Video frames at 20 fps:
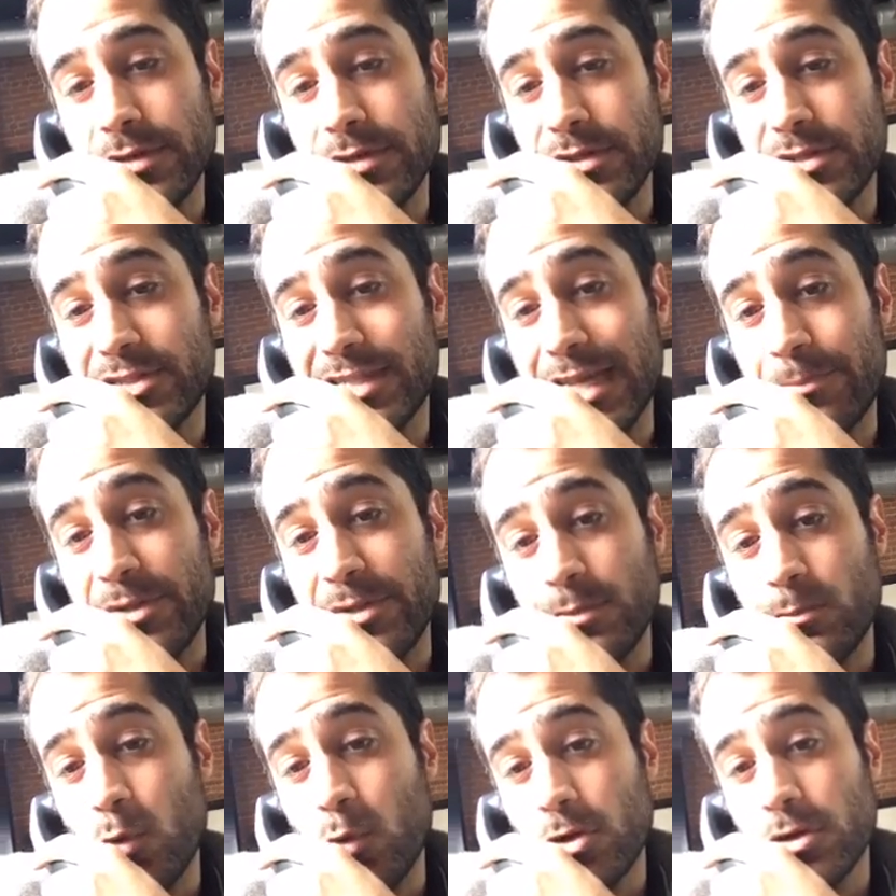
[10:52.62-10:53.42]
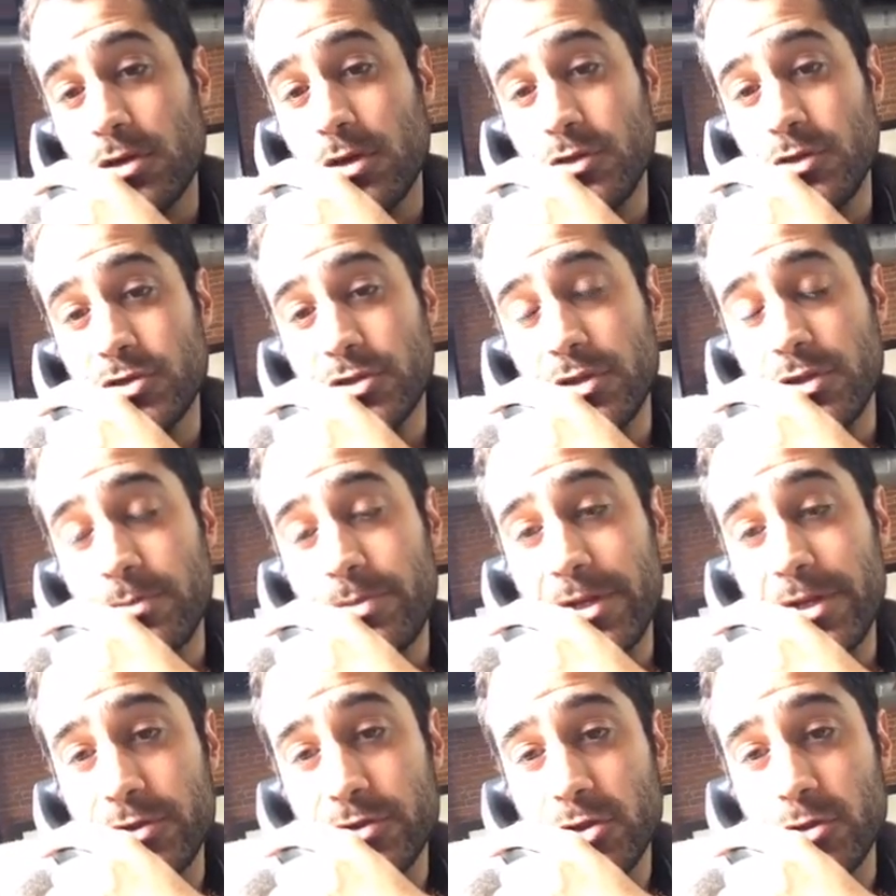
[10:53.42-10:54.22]
stepping more close to the
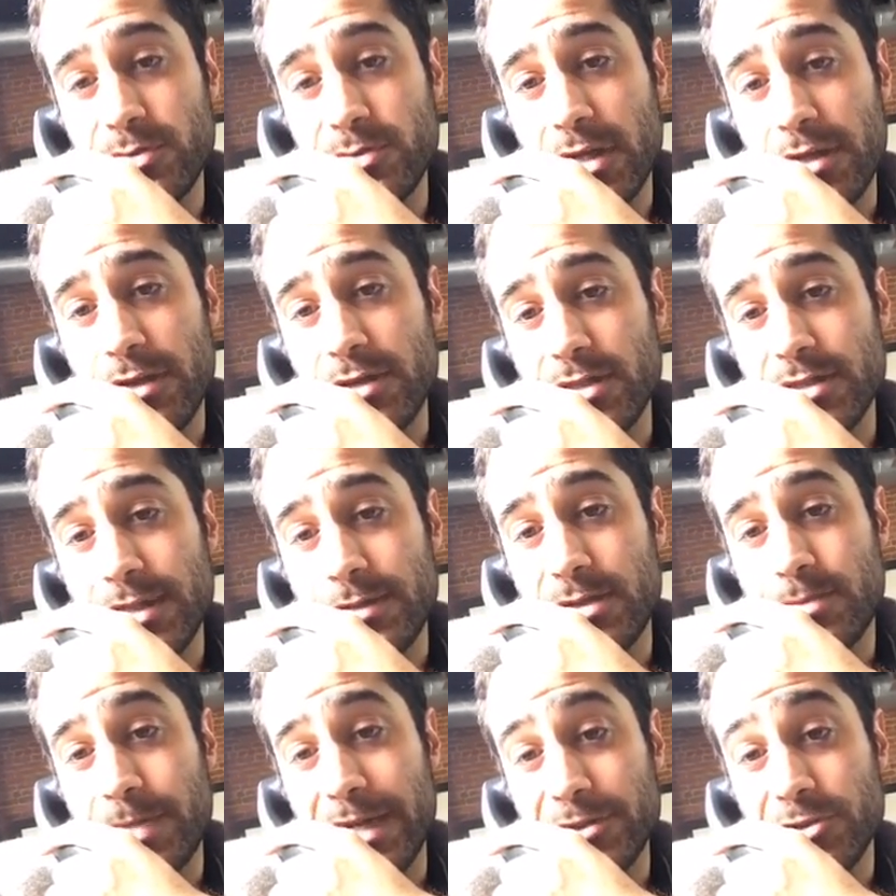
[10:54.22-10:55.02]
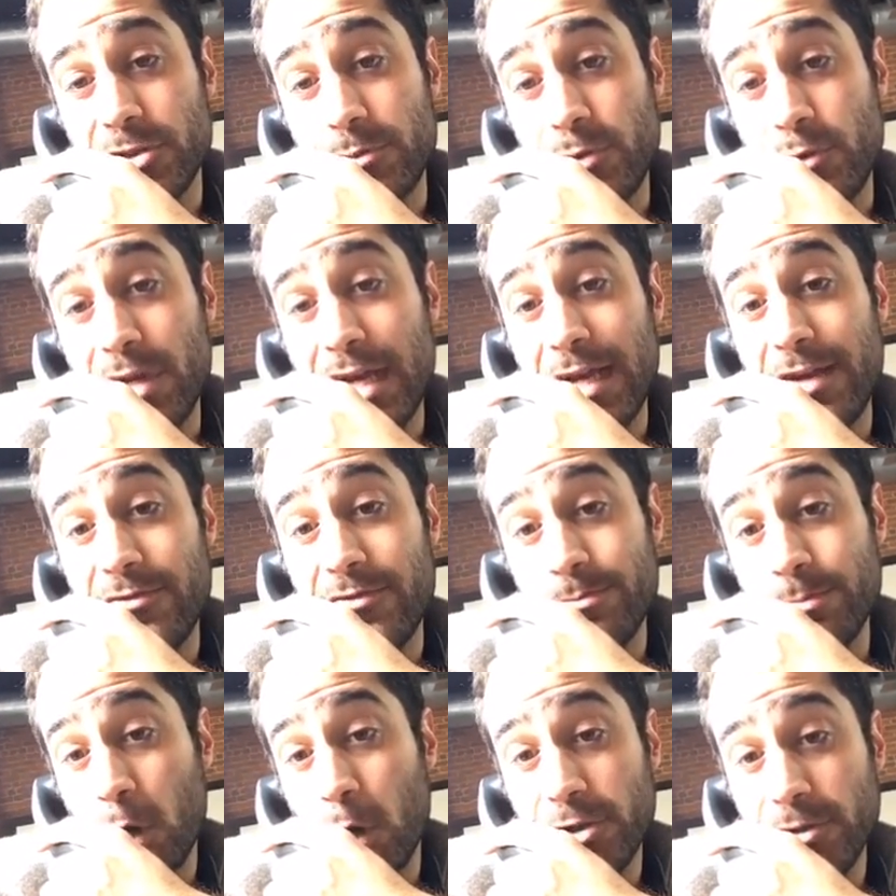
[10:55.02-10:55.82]
Periscope side of the spectrum, you
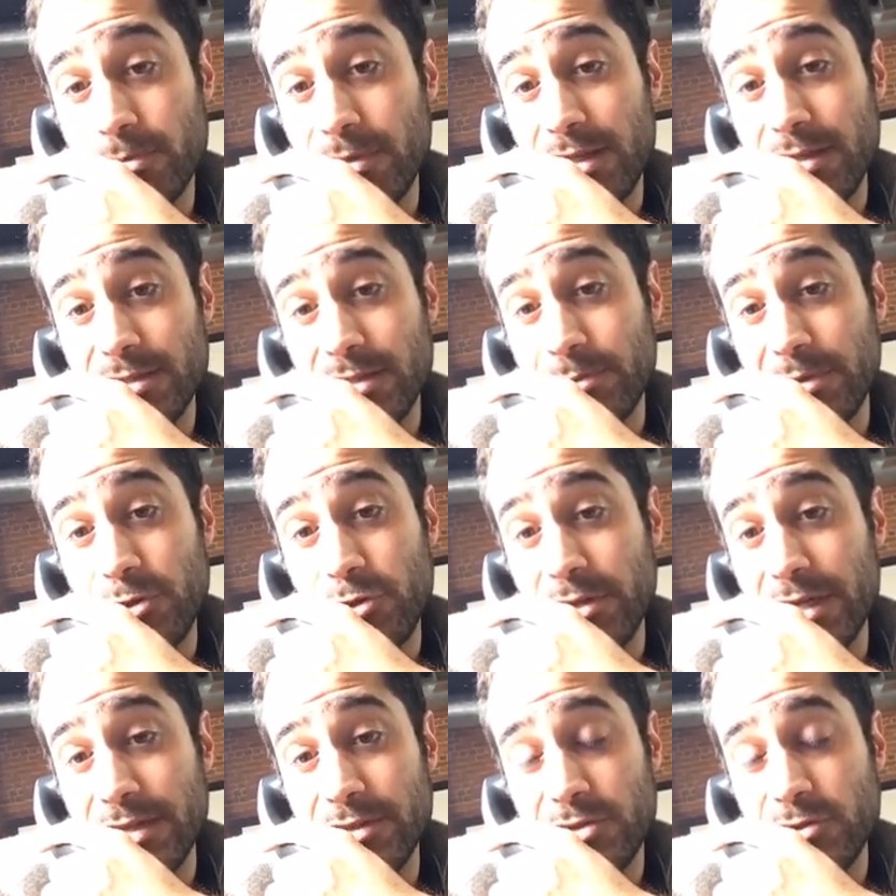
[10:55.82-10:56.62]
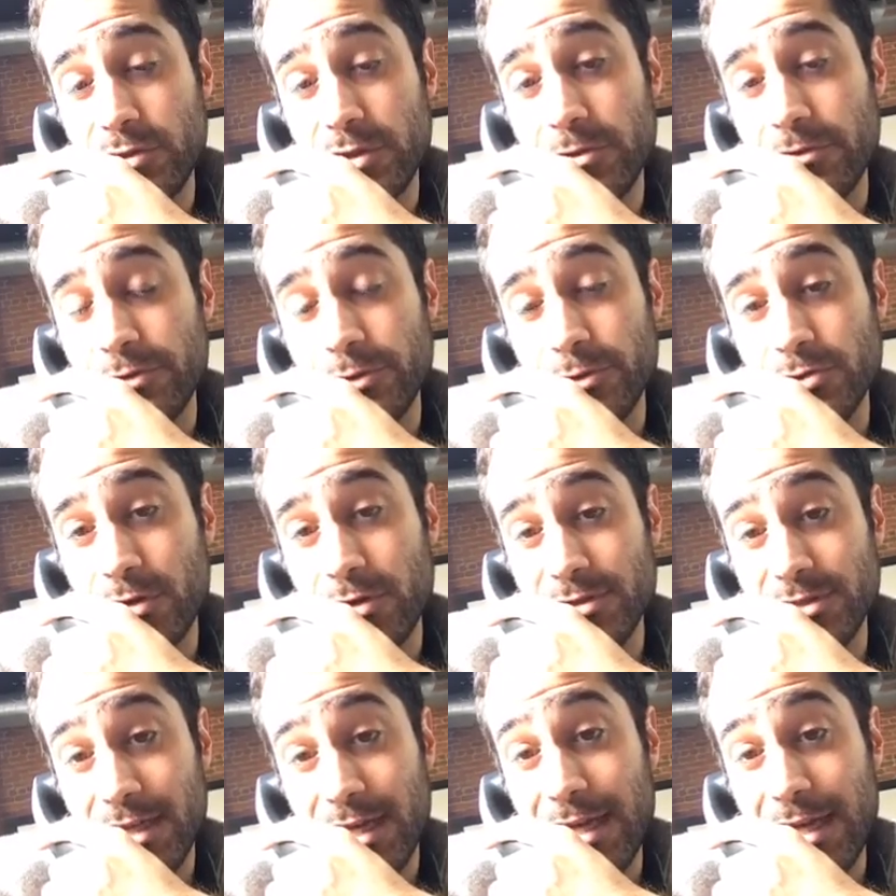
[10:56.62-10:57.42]
have Marketplace. I mean, you guys do interviews
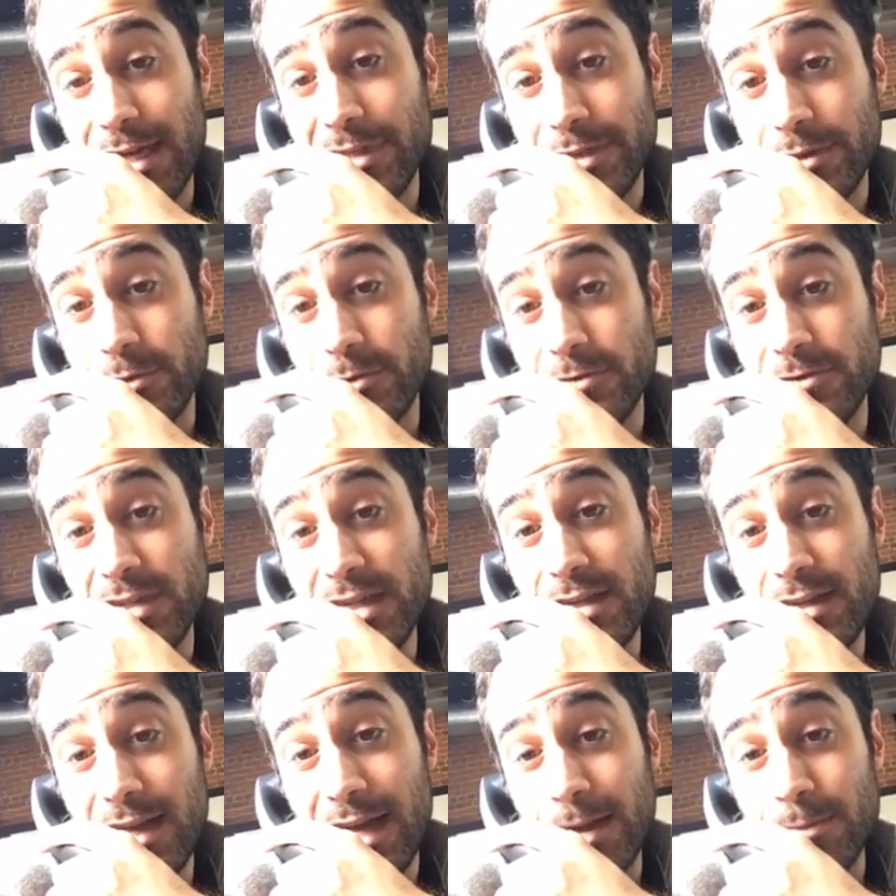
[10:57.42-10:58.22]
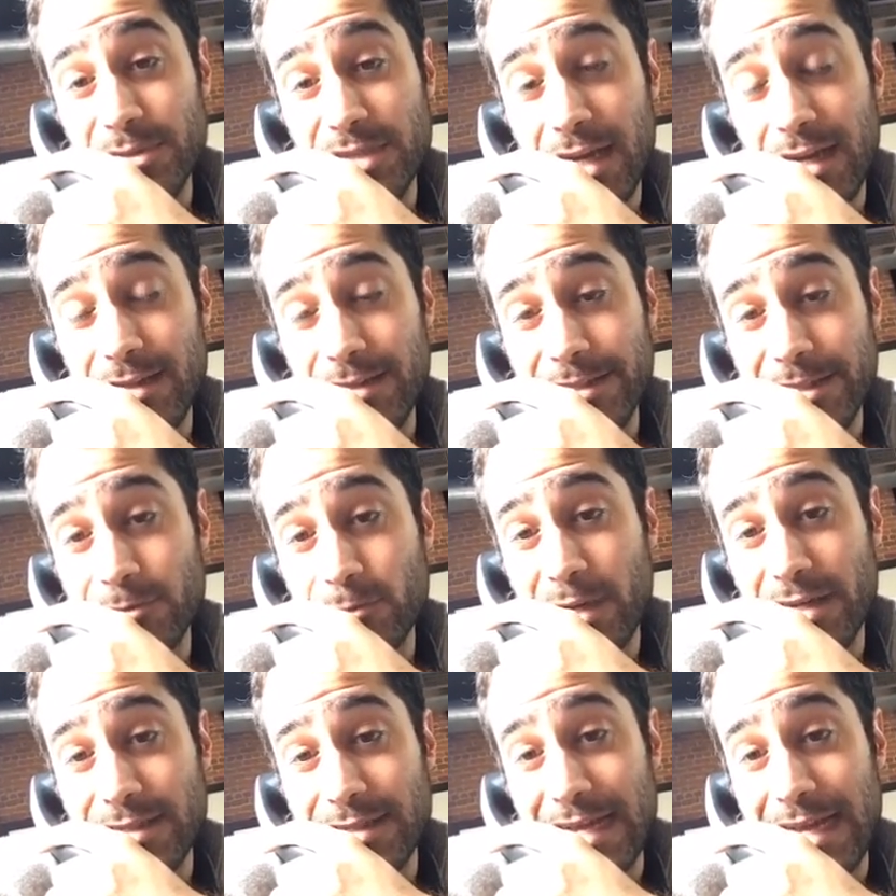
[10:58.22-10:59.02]
all the time. Like I'm dialing in
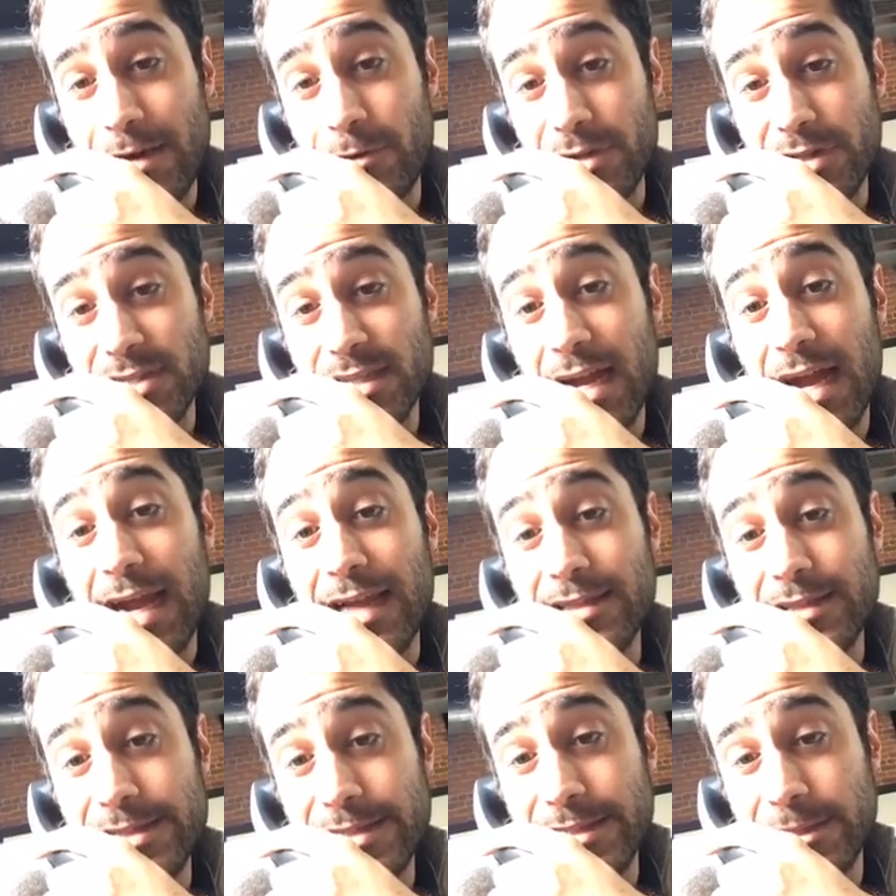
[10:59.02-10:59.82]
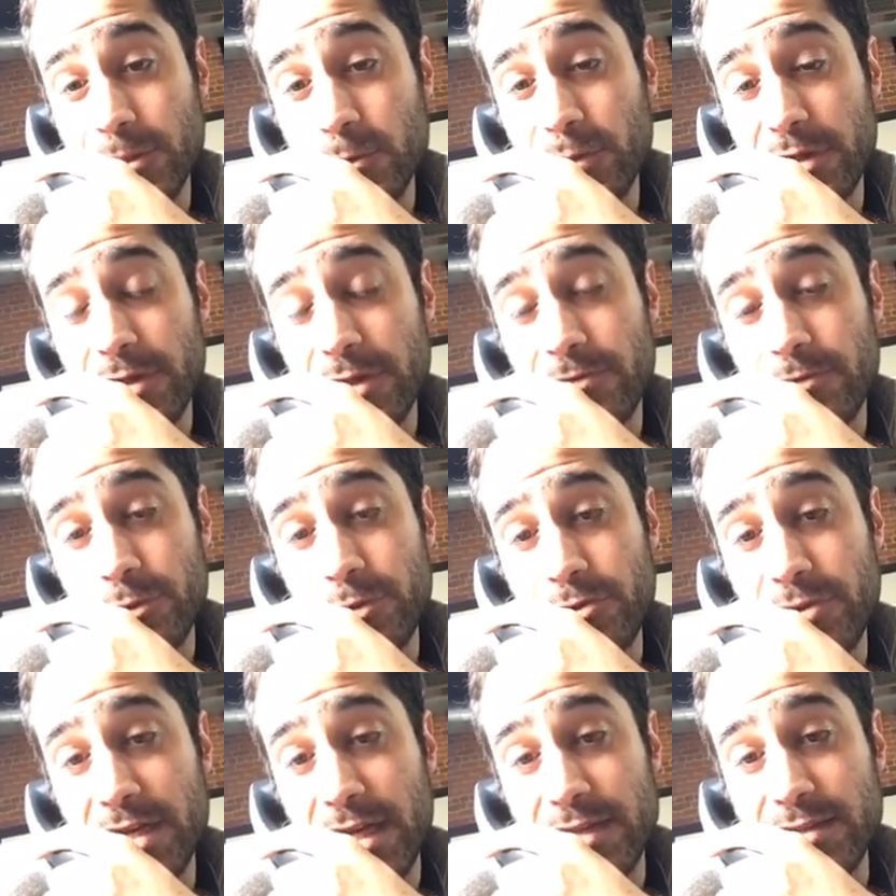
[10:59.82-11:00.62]
right now, and it's highly curated for
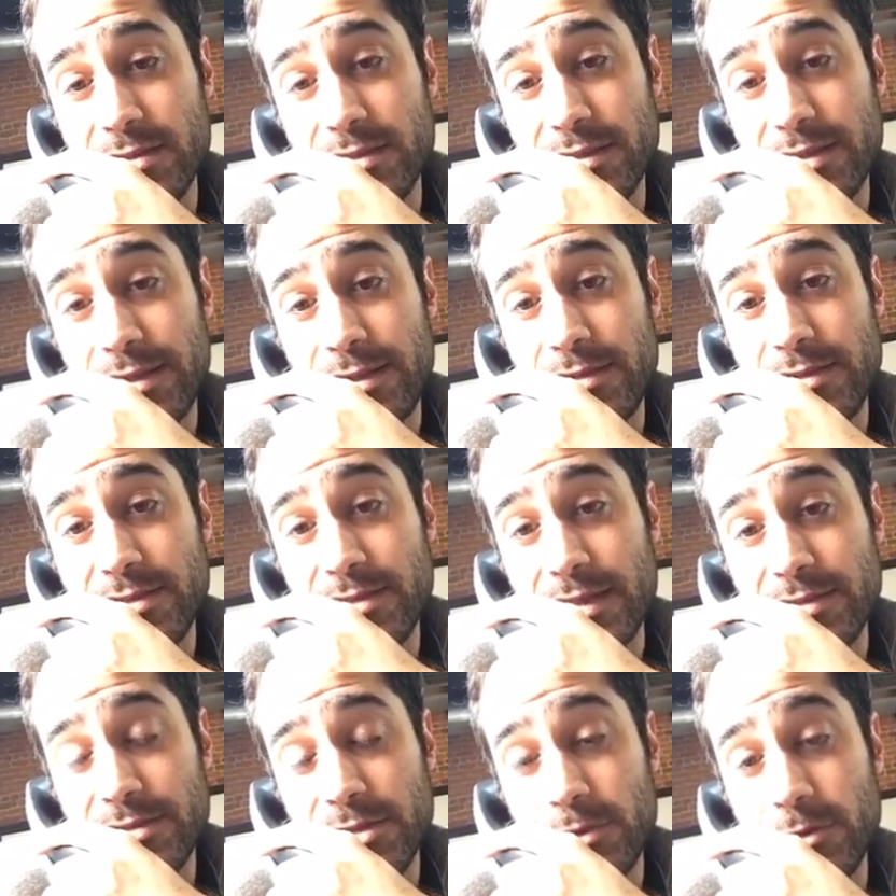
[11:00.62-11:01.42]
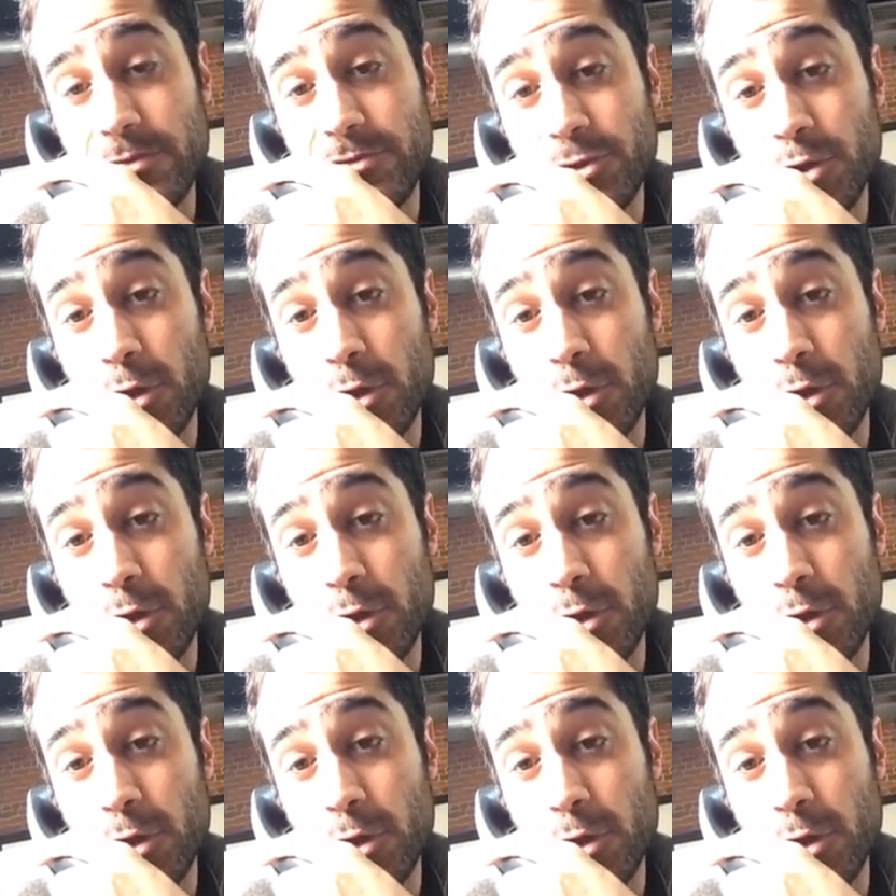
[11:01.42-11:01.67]
you guys in the sense that you've